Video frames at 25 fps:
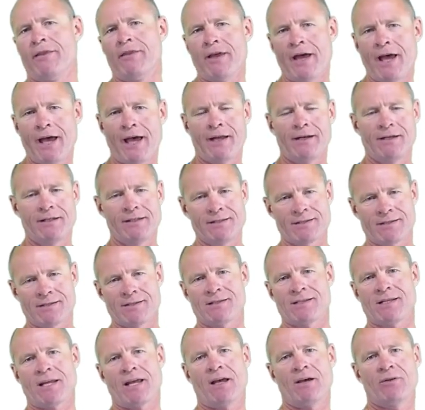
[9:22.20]
That is
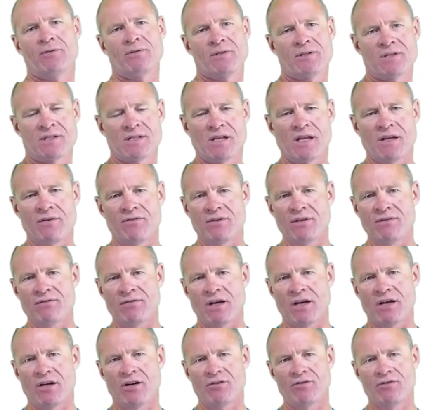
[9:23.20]
the sound of the safety
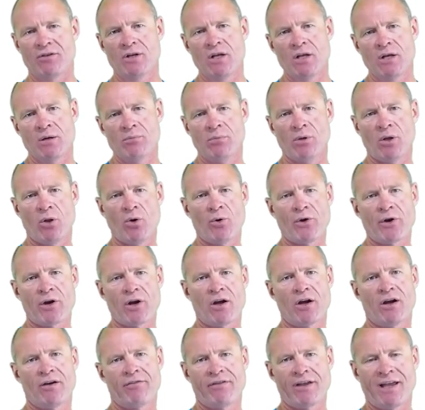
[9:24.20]
valve
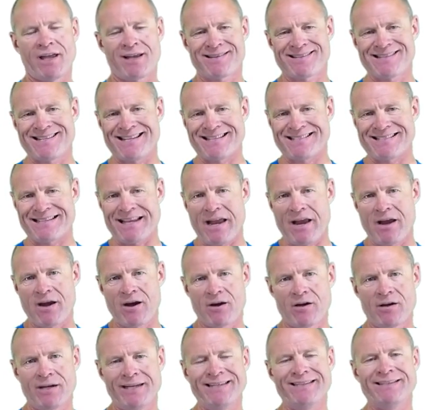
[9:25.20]
blowing off excess
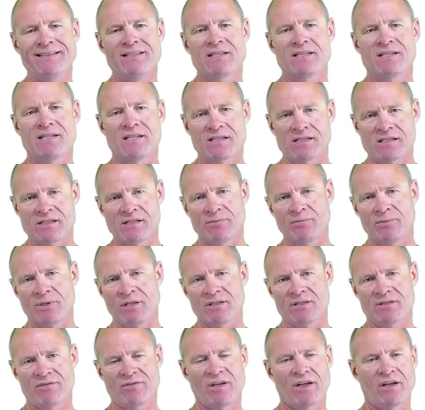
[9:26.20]
air in the system,
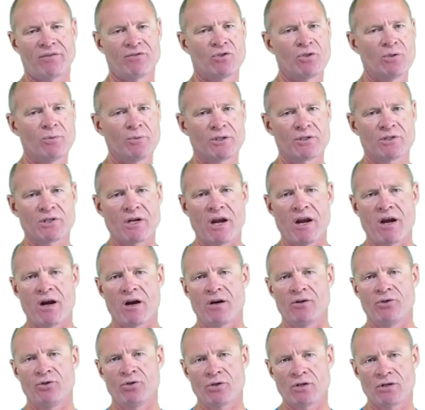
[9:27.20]
because if you have too much
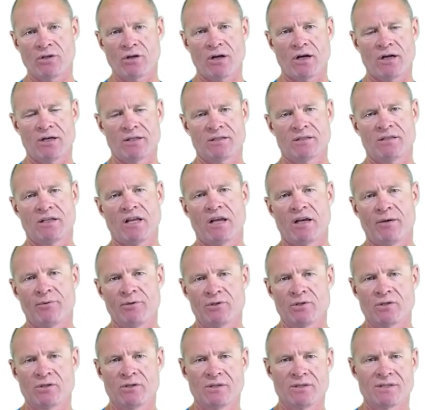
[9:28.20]
air, you could cause
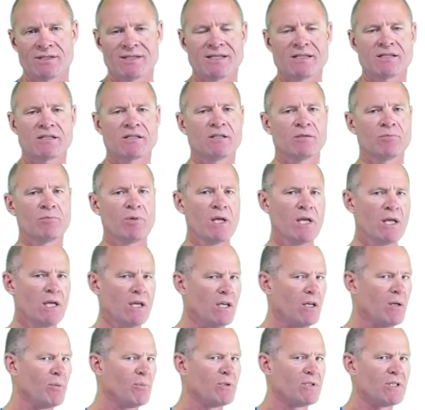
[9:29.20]
damage to the system
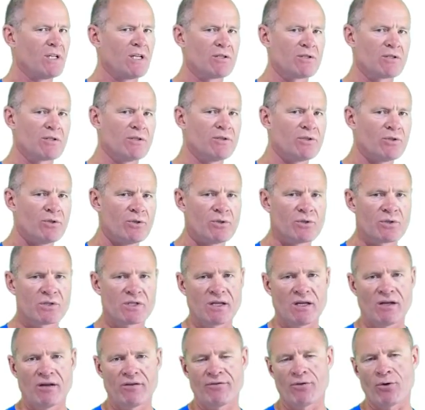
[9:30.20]
and potentially to
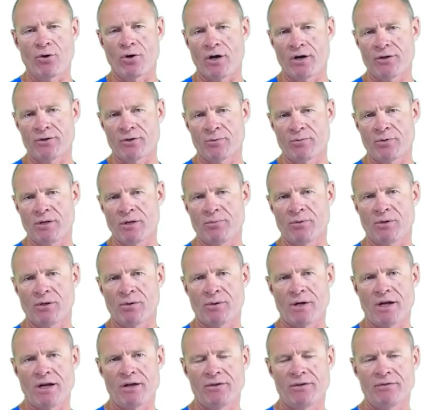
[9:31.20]
yourself or other people
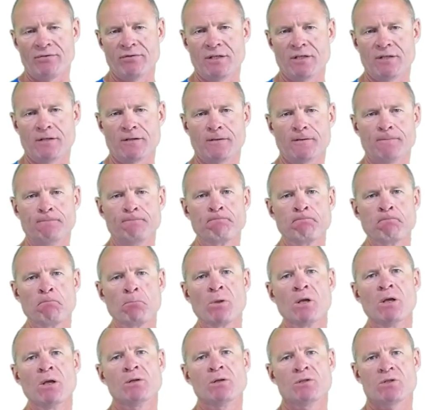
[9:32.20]
around the vehicle.
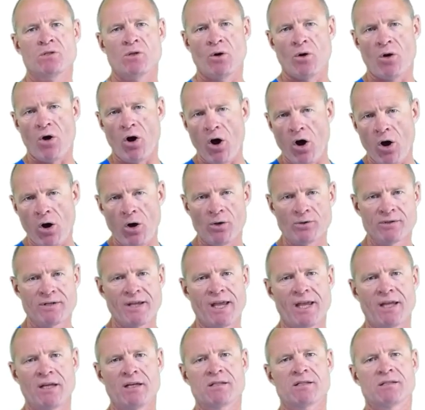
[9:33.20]
So all
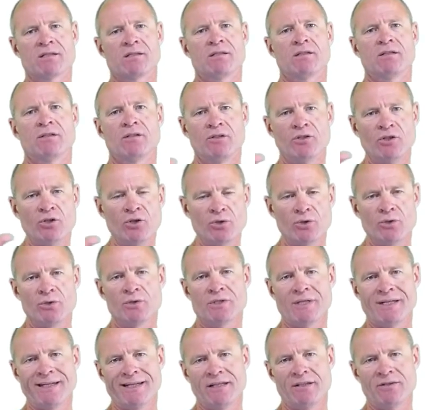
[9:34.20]
tanks
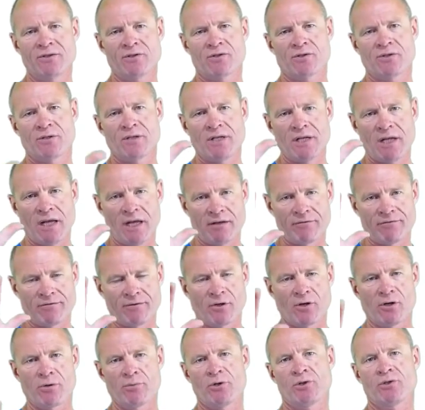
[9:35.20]
used in industry and
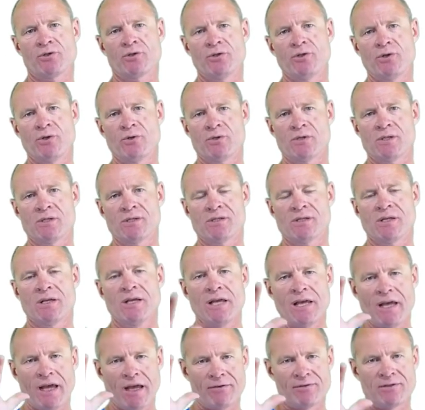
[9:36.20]
for commercial uses
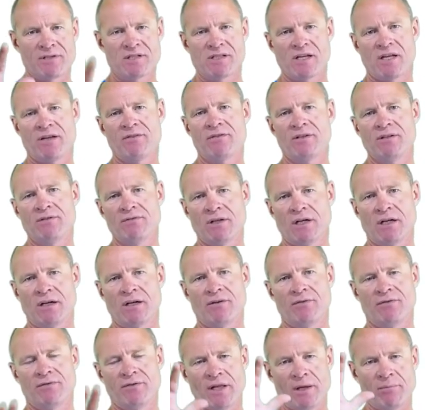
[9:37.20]
have a safety
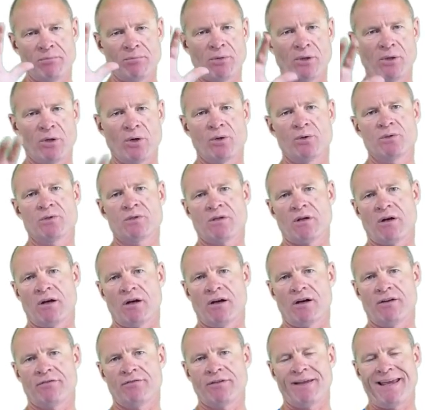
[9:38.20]
valve that blows
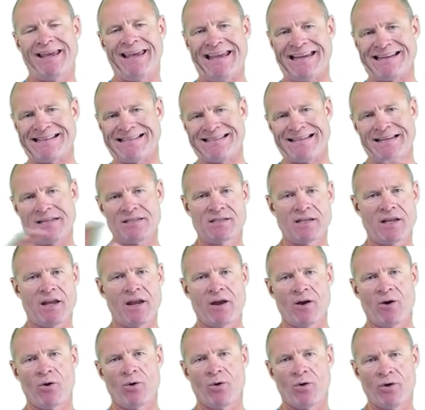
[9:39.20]
off excess
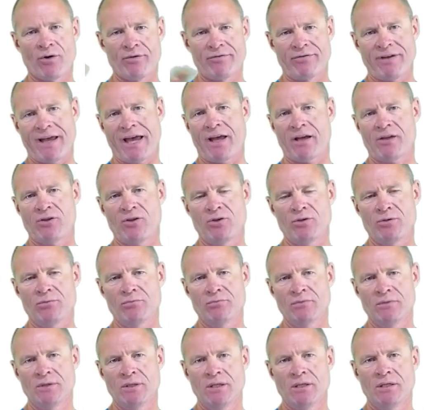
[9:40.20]
air or
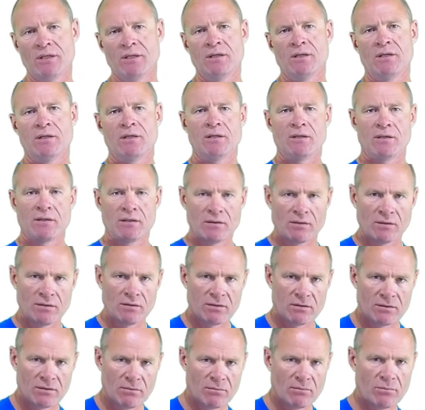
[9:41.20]
vacuum,
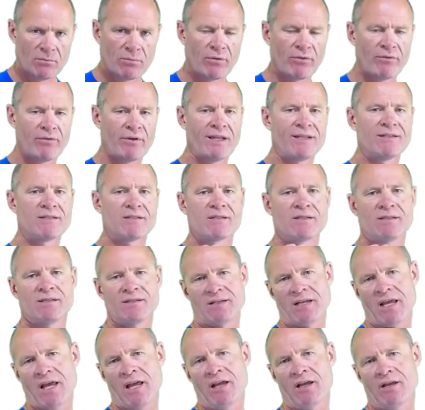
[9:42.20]
prevents
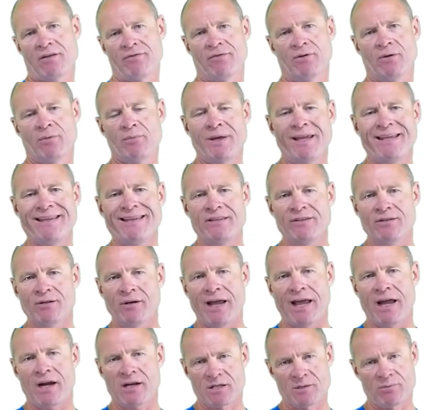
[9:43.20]
the tank from
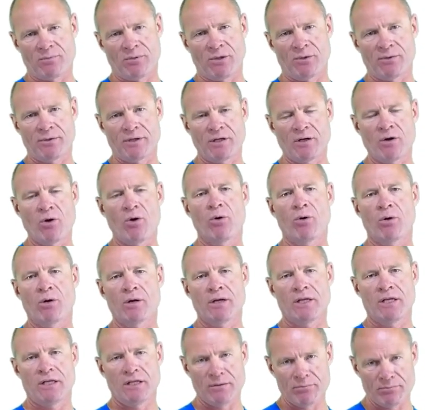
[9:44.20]
either exploding
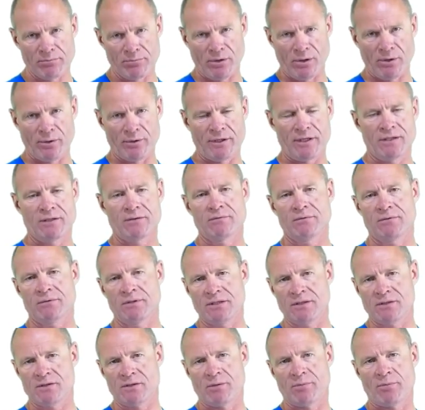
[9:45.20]
or imploding,
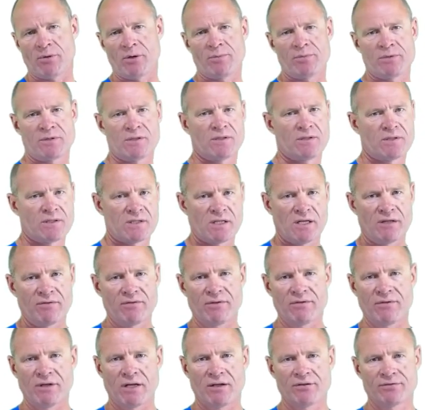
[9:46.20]
is the purpose of the
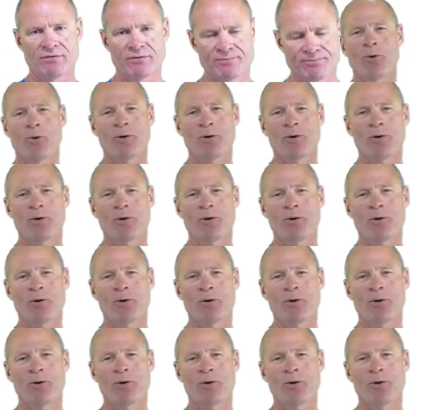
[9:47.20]
safety valve.